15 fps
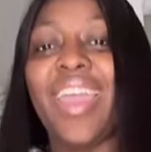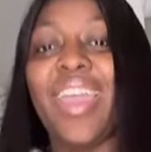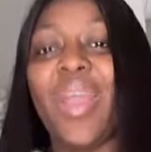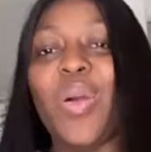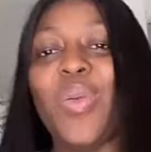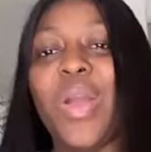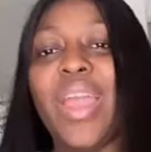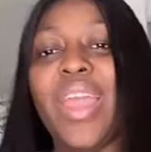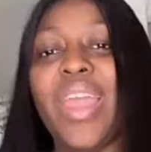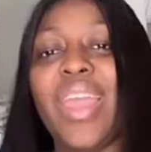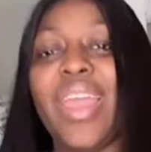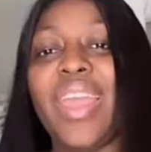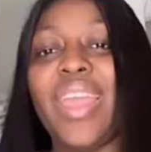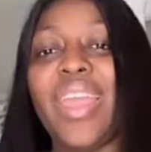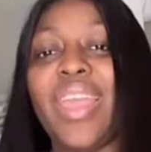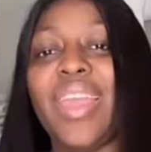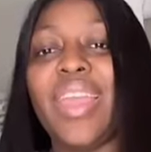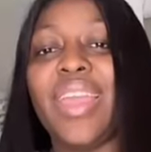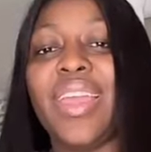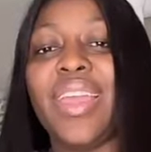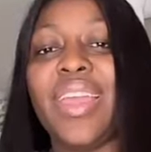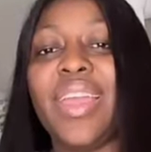Hey, way,
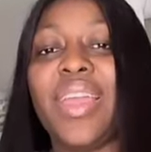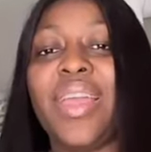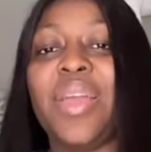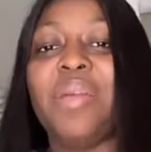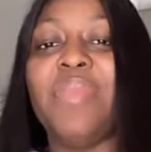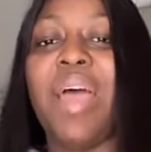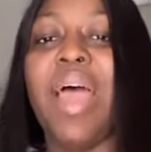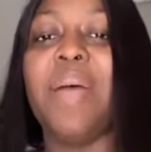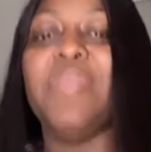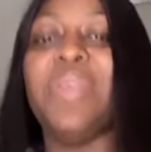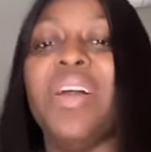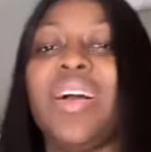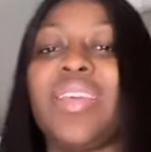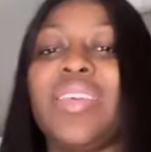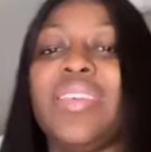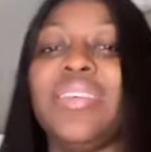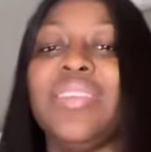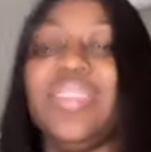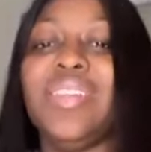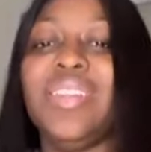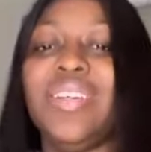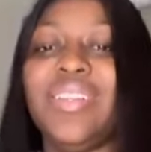may I block
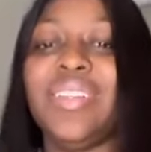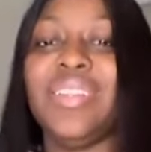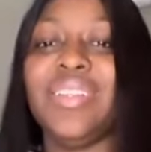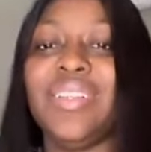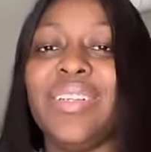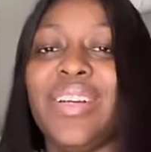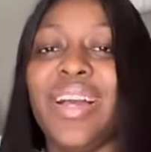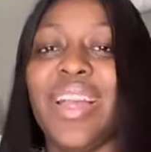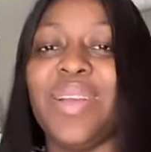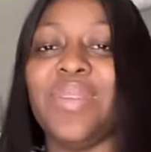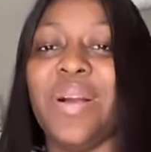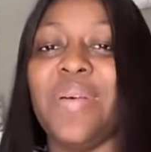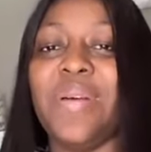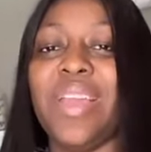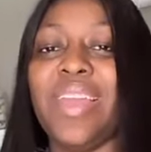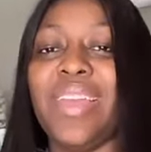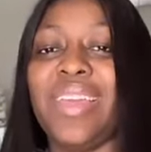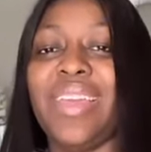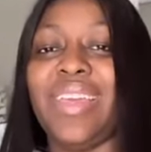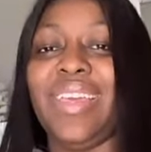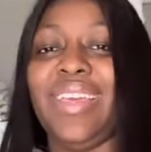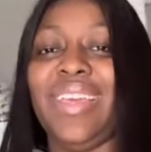you? I will
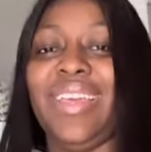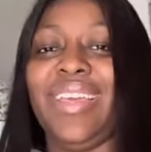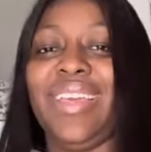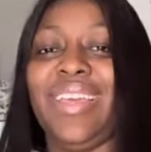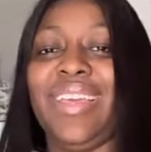away.